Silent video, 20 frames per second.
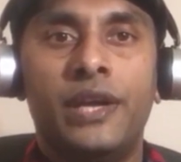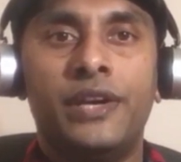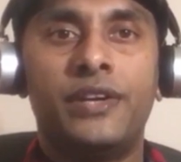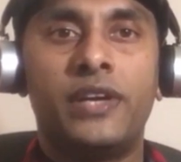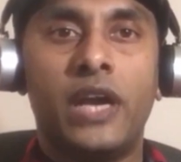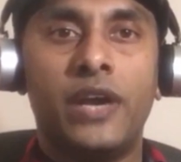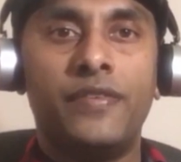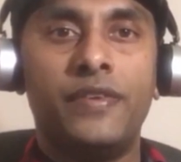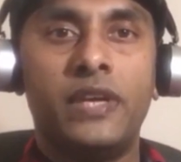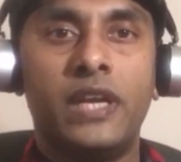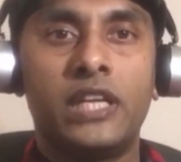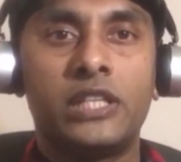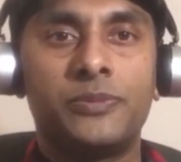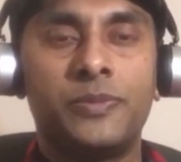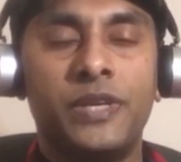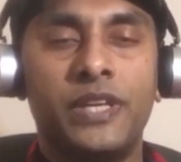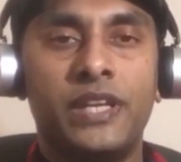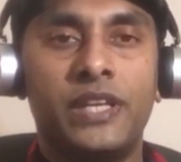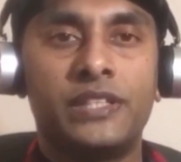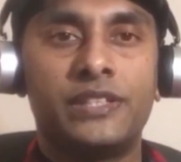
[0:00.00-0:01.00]
driving
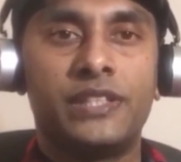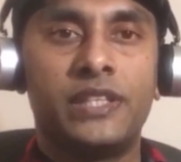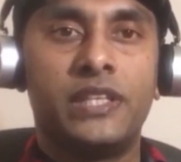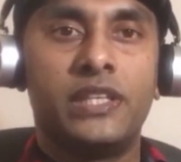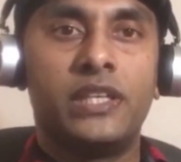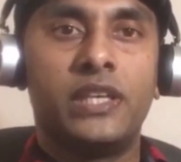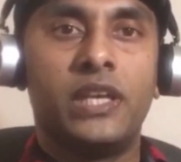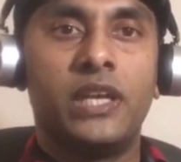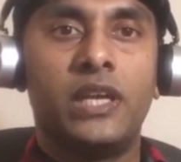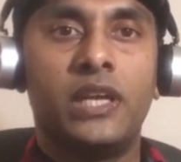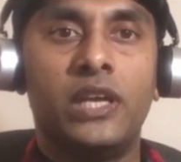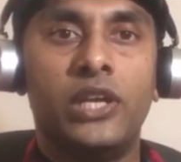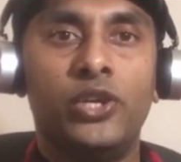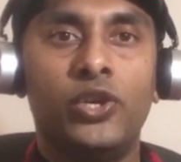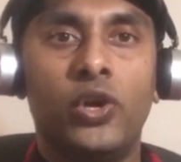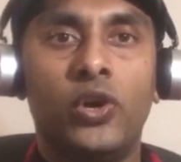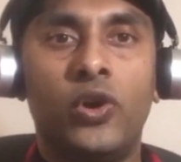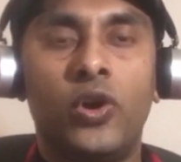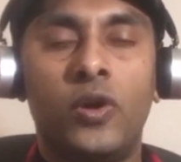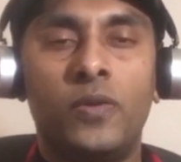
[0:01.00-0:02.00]
experience in
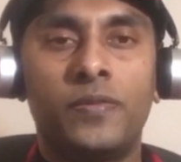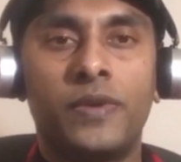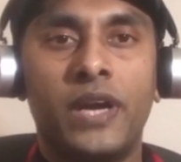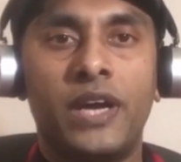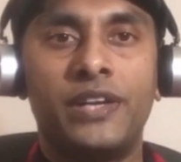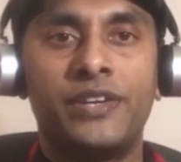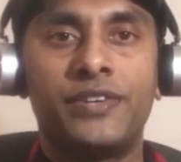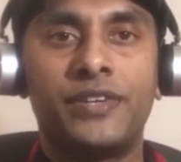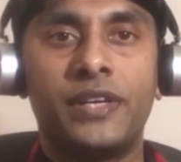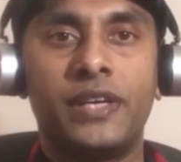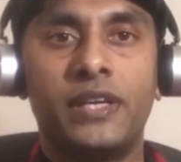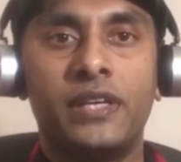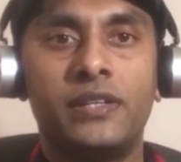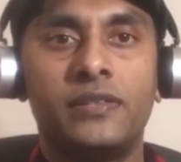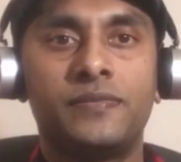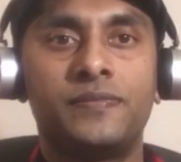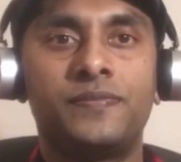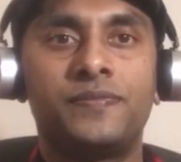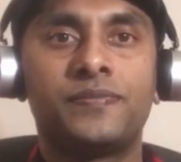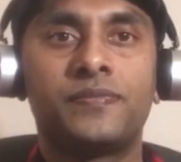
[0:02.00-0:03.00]
your home country,
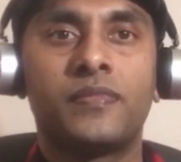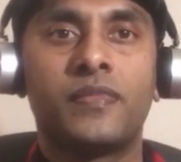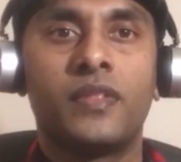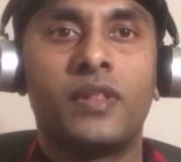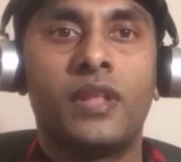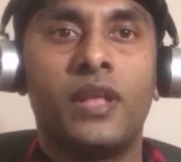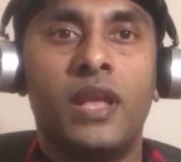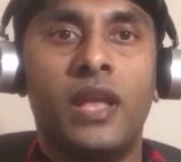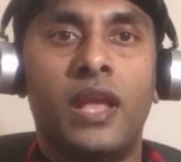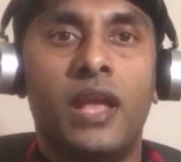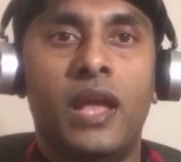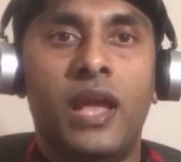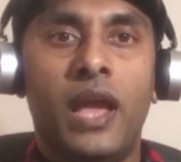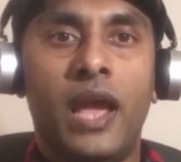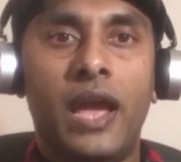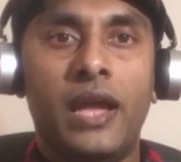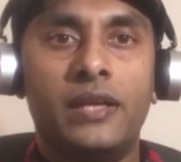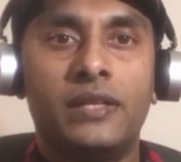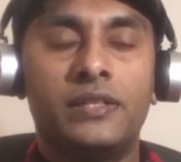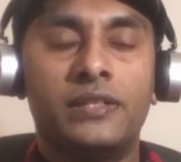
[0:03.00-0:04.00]

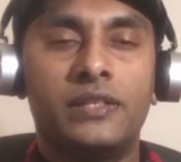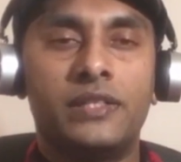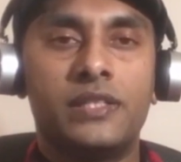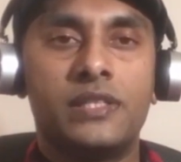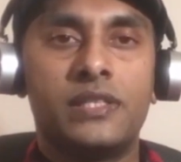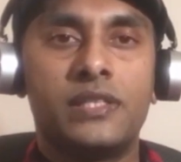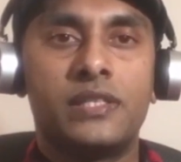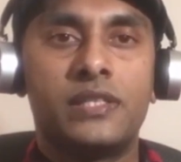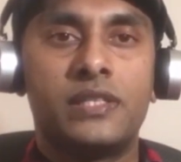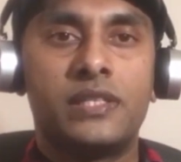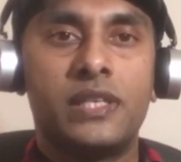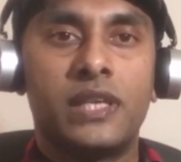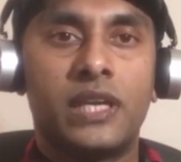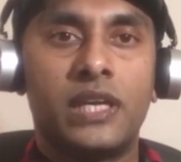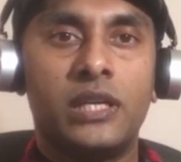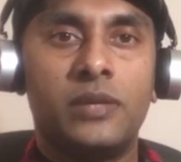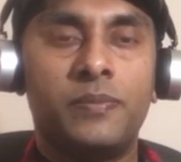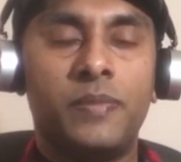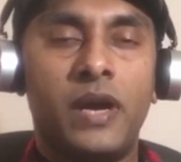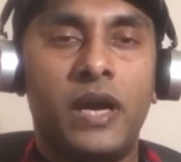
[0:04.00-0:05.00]
and
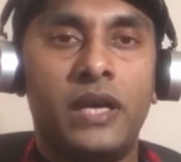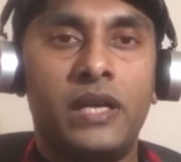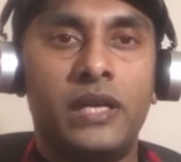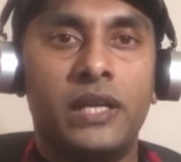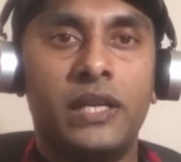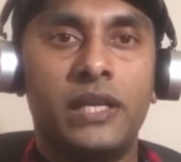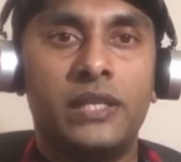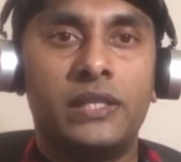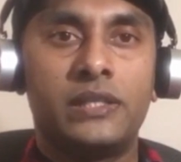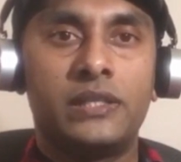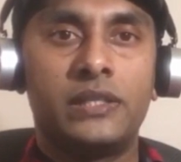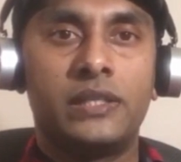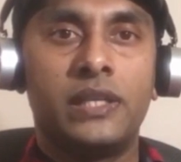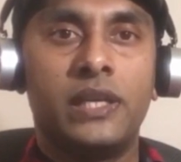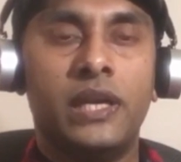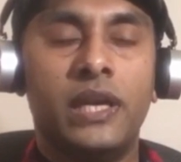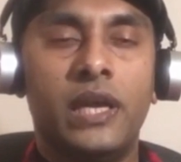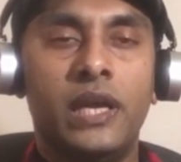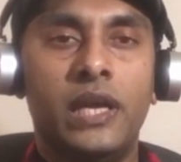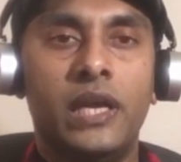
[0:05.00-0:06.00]
second part is
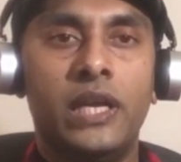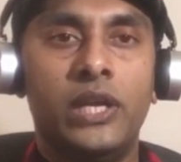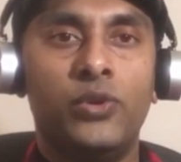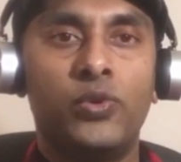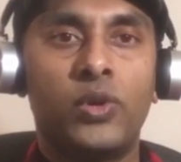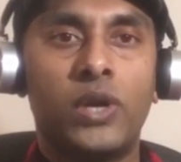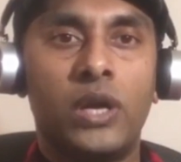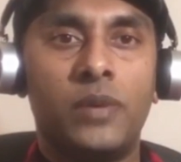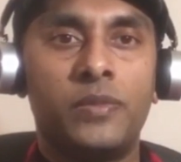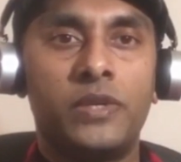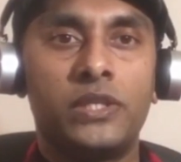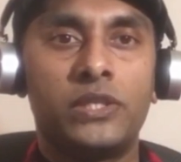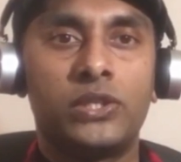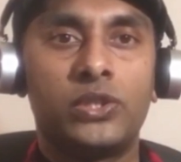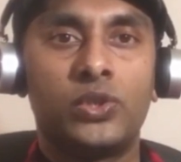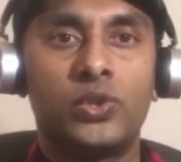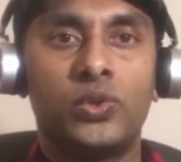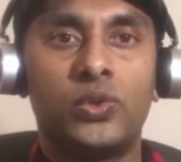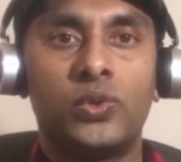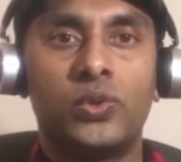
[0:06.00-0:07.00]
newcomers
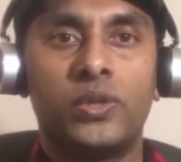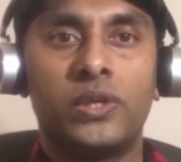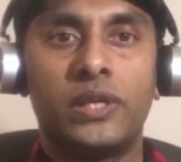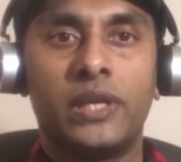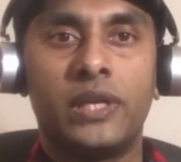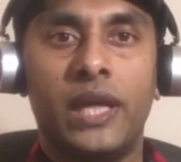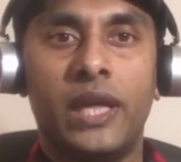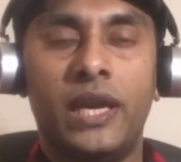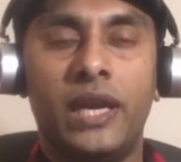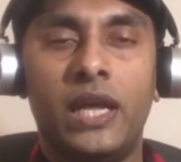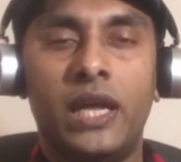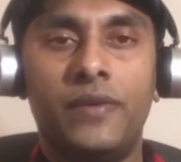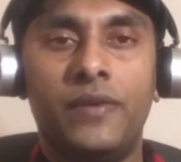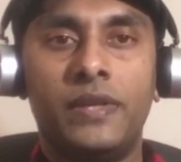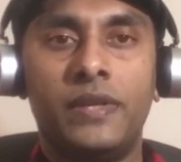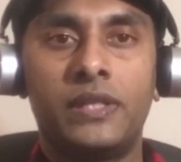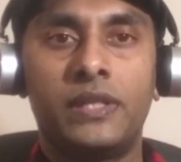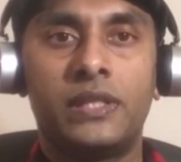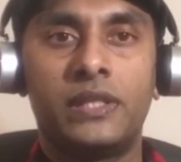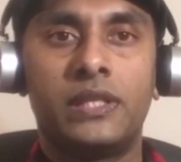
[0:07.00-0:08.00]
to Canada
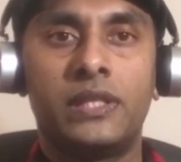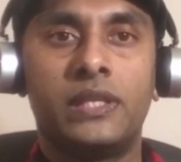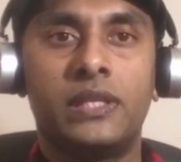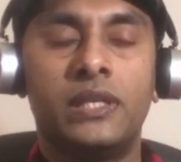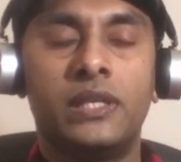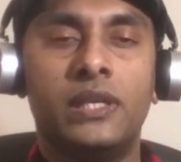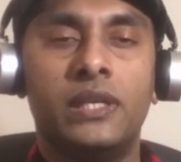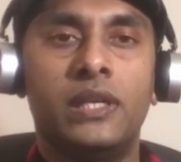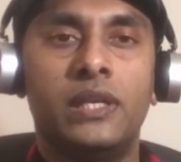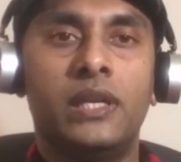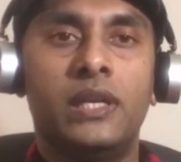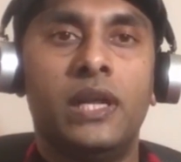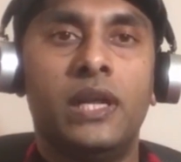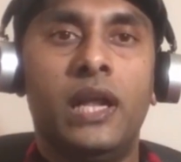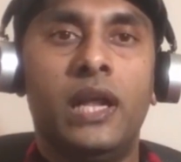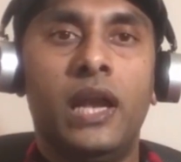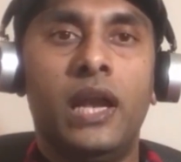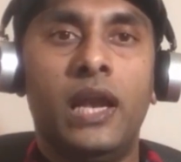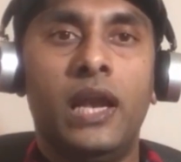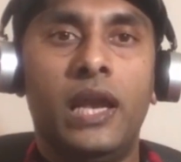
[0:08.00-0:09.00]
with
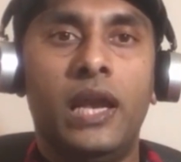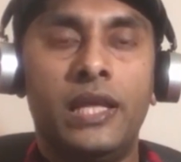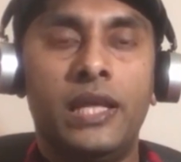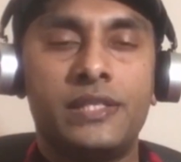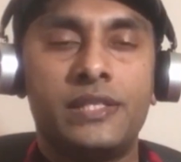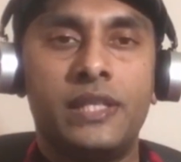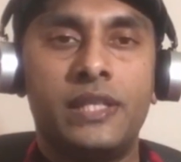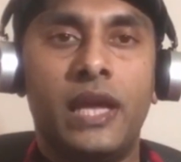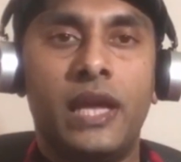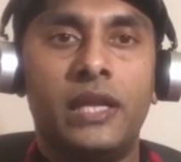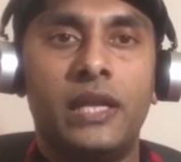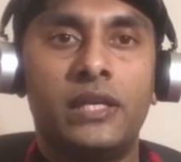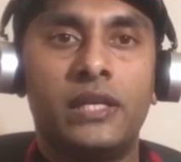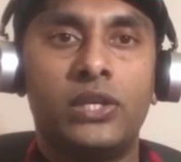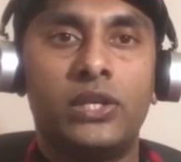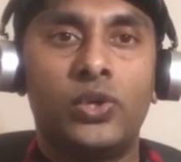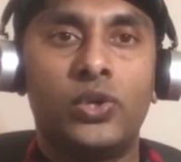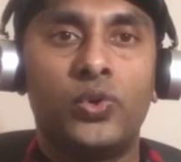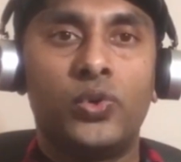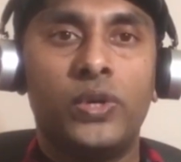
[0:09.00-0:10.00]
less than
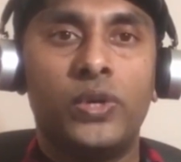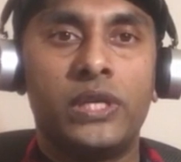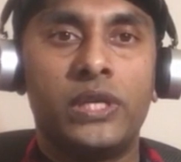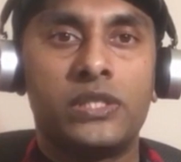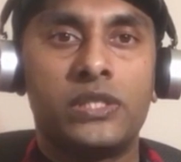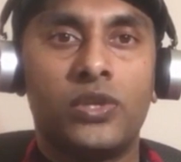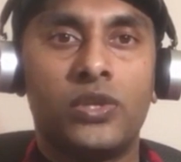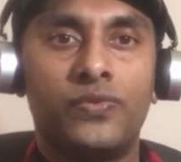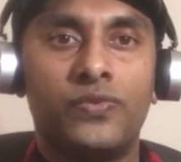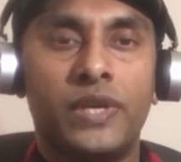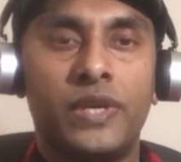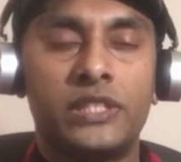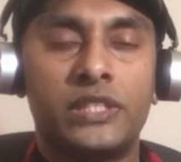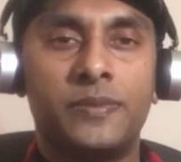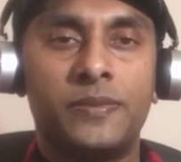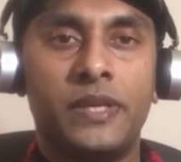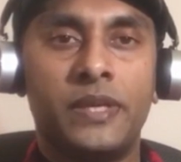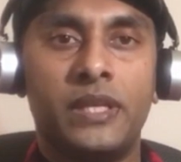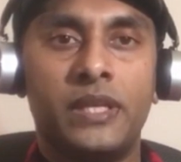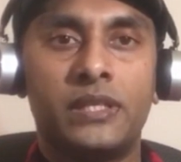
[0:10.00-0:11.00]
2 years of
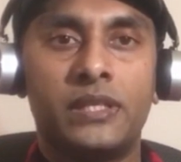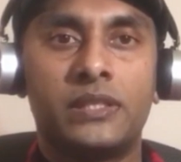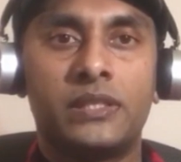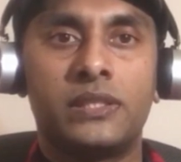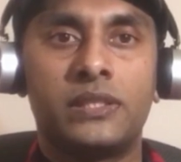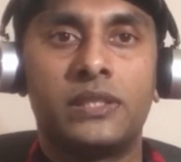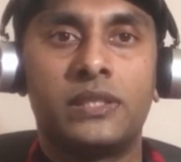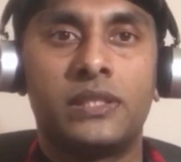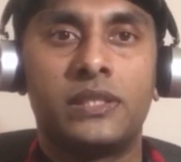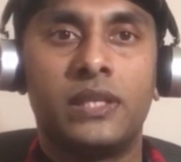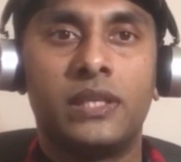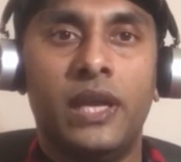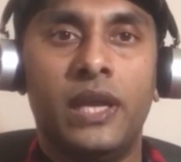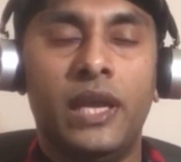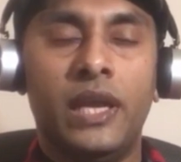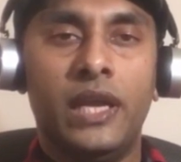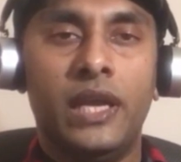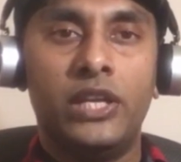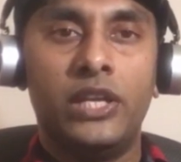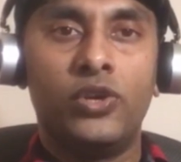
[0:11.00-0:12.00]
experience
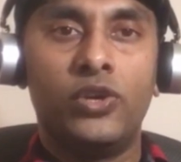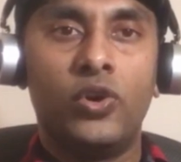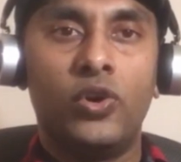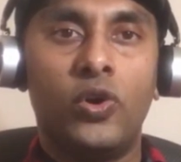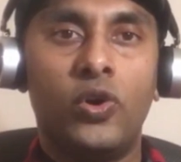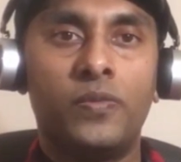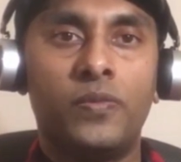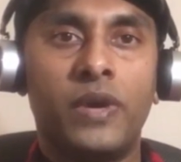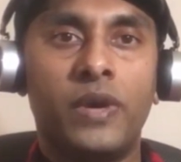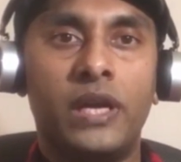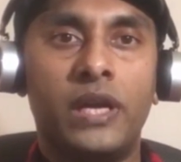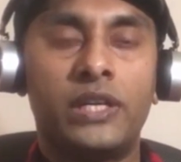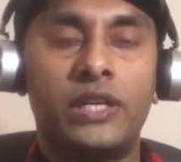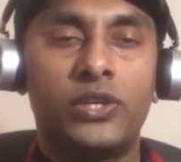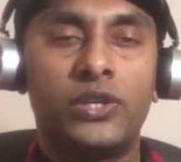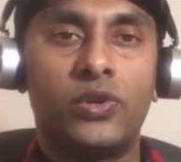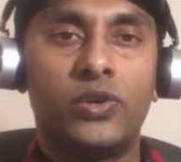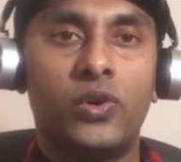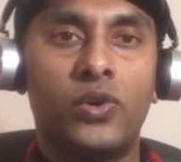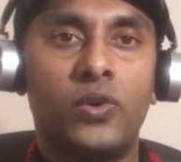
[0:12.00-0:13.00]
in your home country
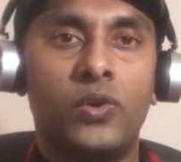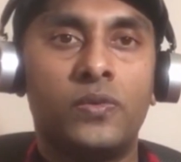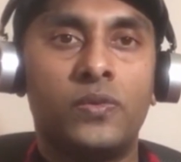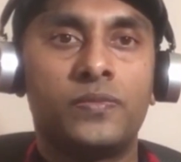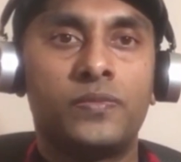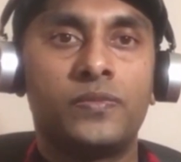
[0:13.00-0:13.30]
or